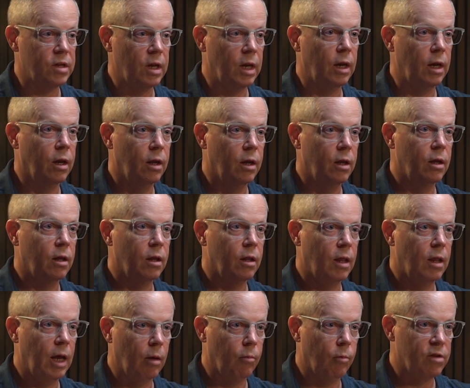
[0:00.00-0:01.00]
And
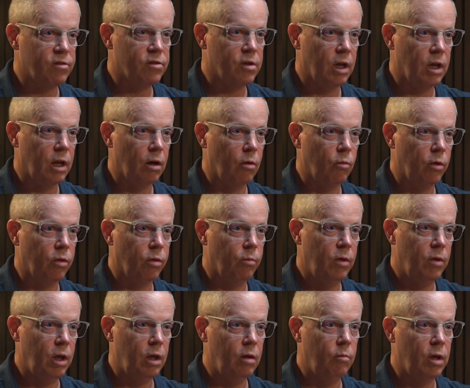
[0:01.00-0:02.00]
that resonated with
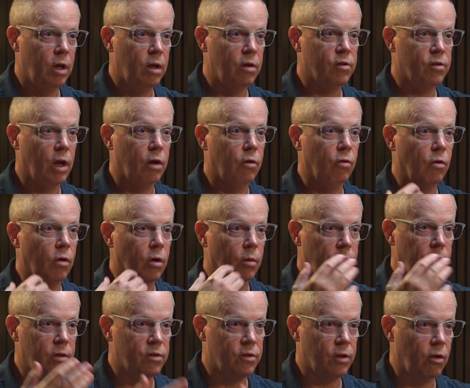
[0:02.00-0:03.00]
me because I grew
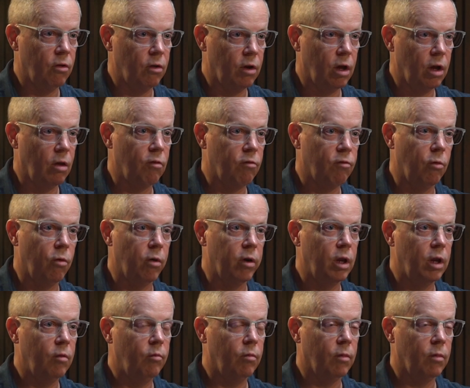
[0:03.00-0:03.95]
up in Southern California.